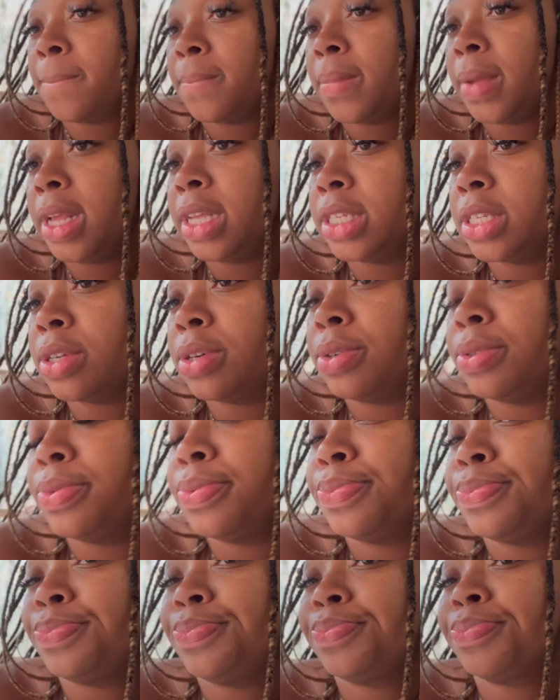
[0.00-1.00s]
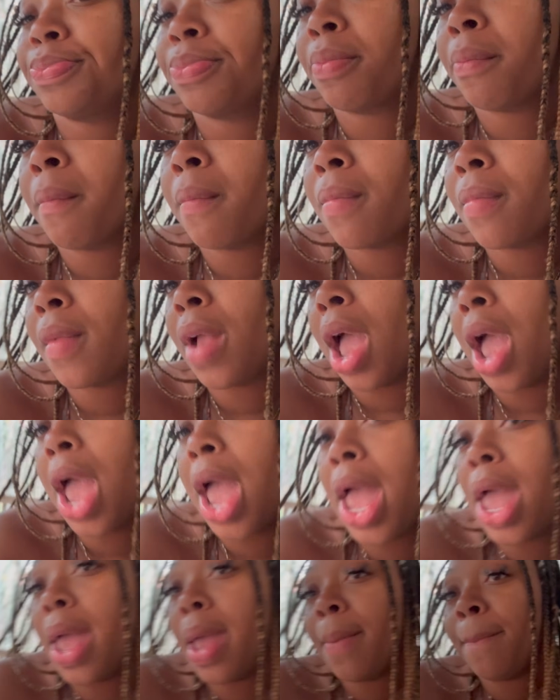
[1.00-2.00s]
it's cool
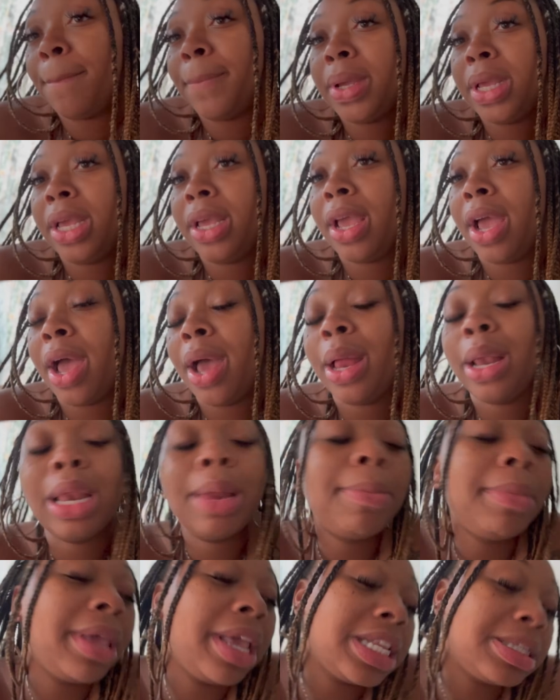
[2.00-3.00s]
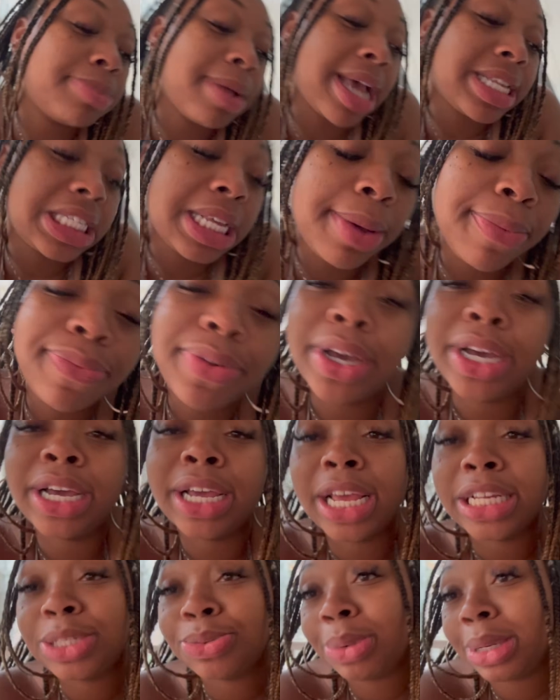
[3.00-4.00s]
gonna Yeah, let me just get some myself fun.
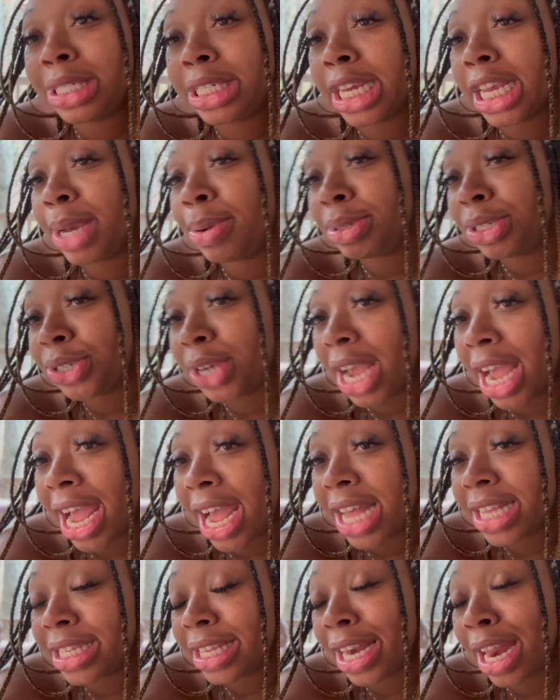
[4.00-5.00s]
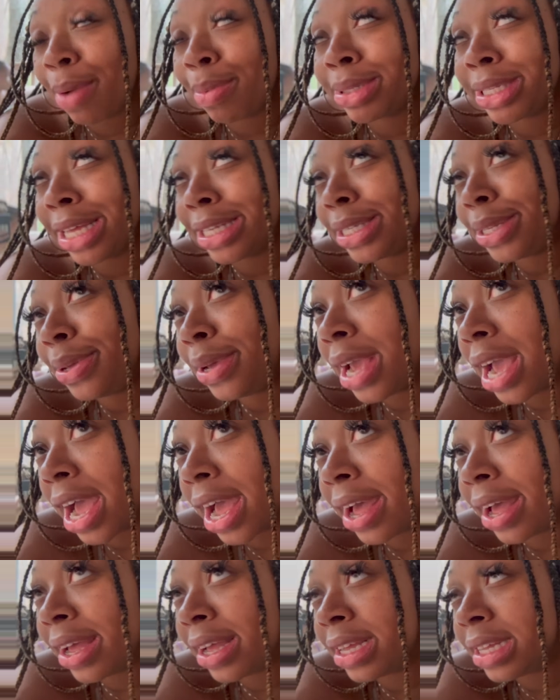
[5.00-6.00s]
I just wanna check in with you guys and I will talk to you
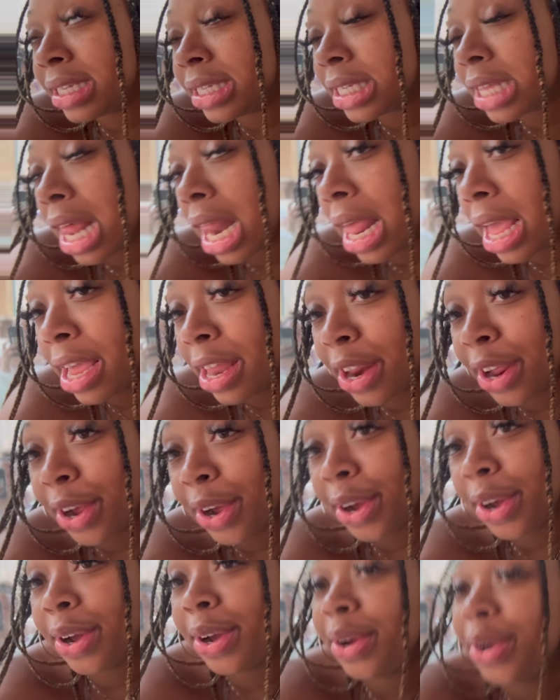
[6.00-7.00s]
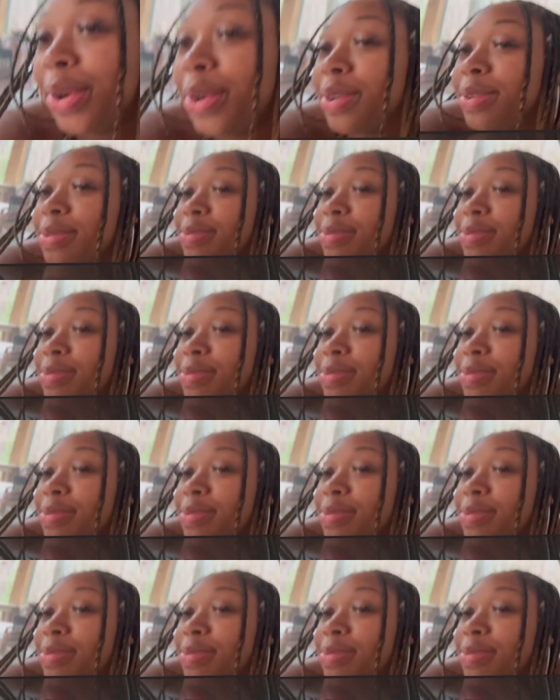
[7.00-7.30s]
guys later.